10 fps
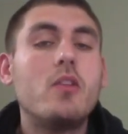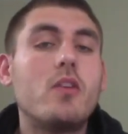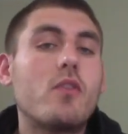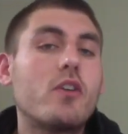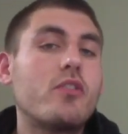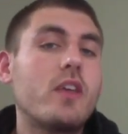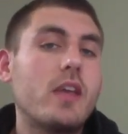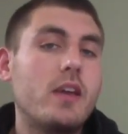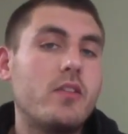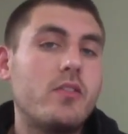The first
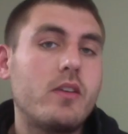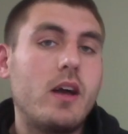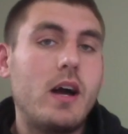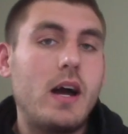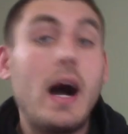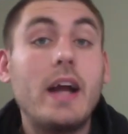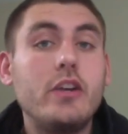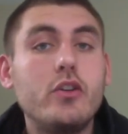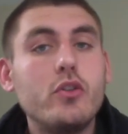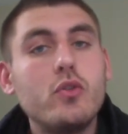thing is, I
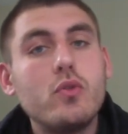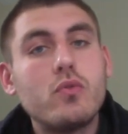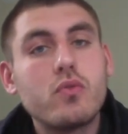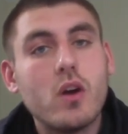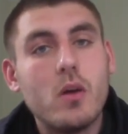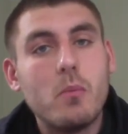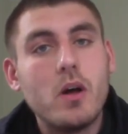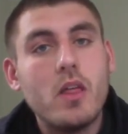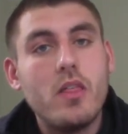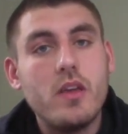knew
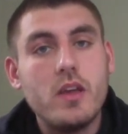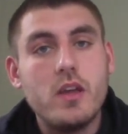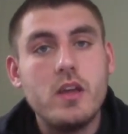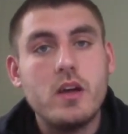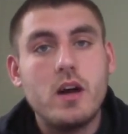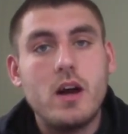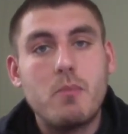from the